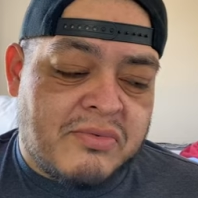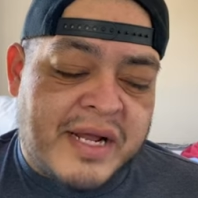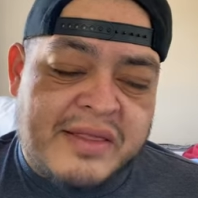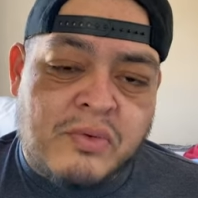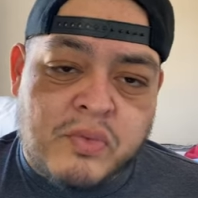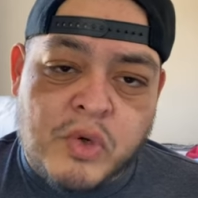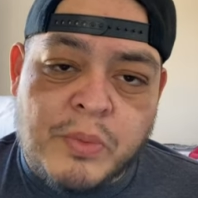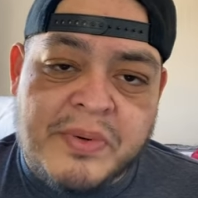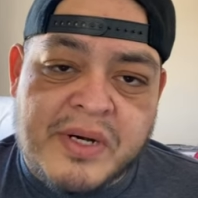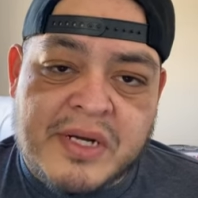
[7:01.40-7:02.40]
the rule
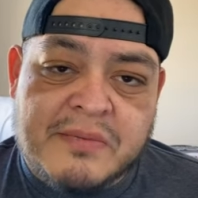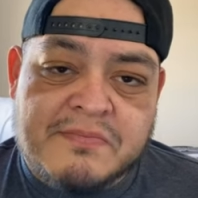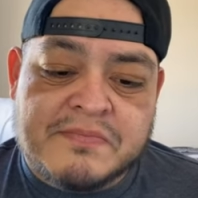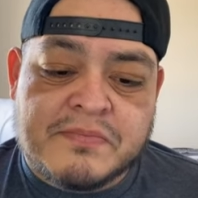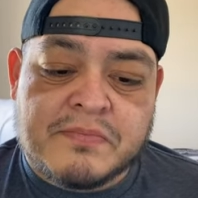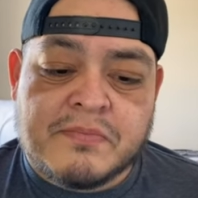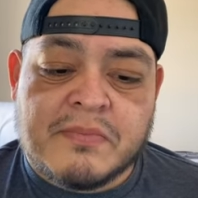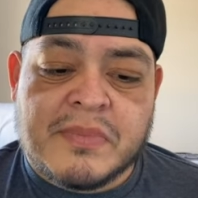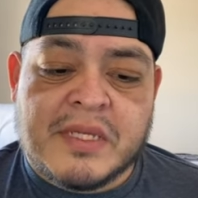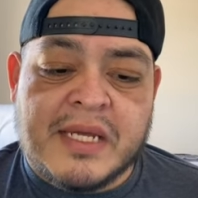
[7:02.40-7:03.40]
book
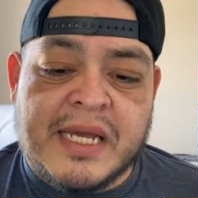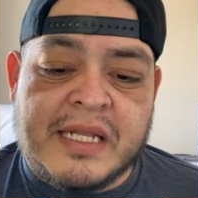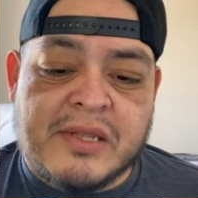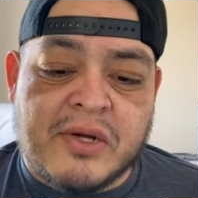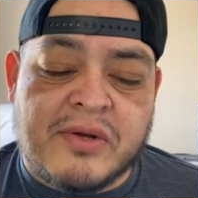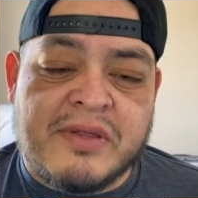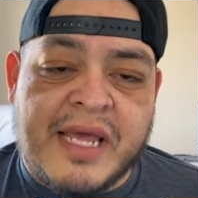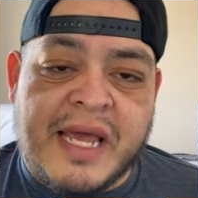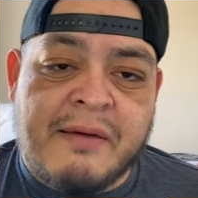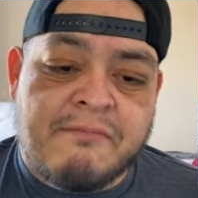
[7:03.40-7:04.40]
and learned that